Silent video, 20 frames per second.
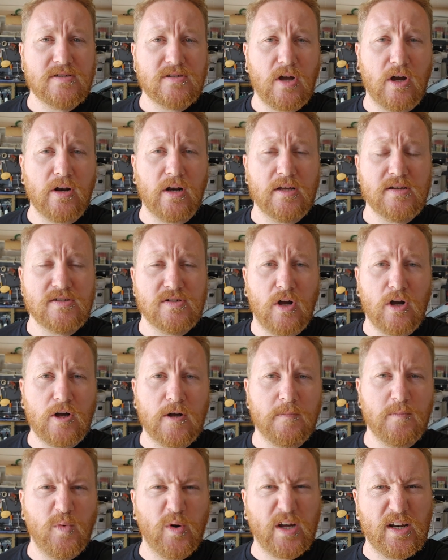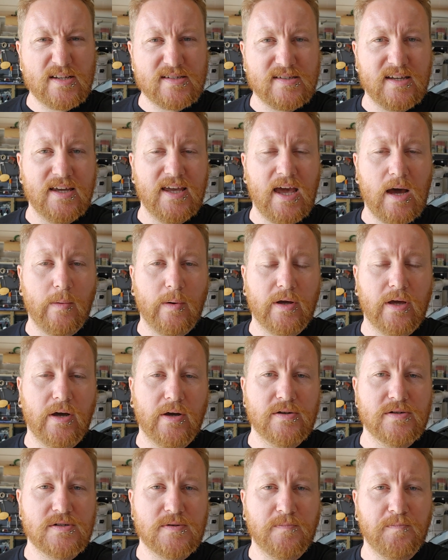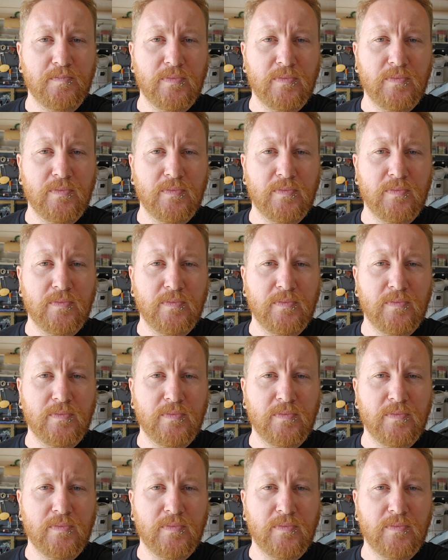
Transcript: totally stock. We're going to see how it goes.